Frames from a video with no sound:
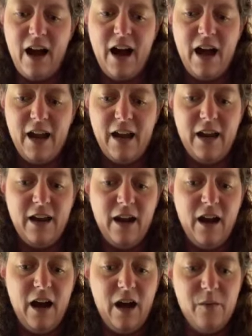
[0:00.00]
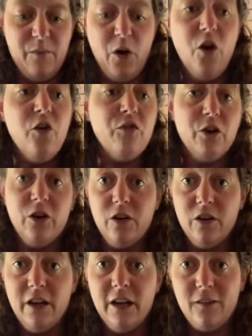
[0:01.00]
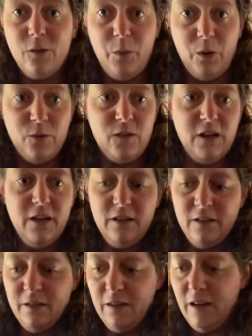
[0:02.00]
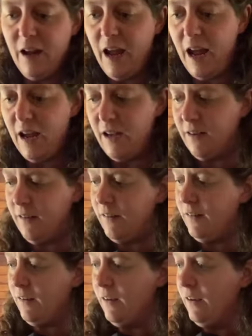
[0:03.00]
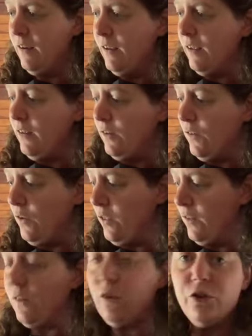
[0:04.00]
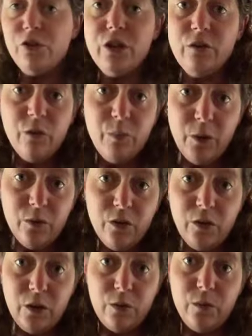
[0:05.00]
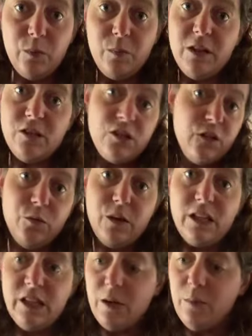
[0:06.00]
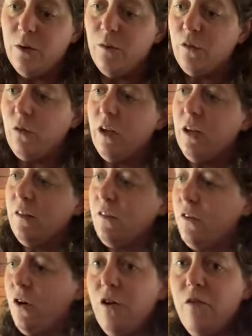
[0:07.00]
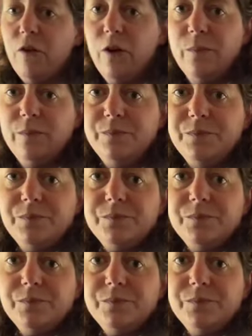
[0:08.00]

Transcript: I um, overexposed it. And so the solution for both of those would be to just reclaim your screen and start over.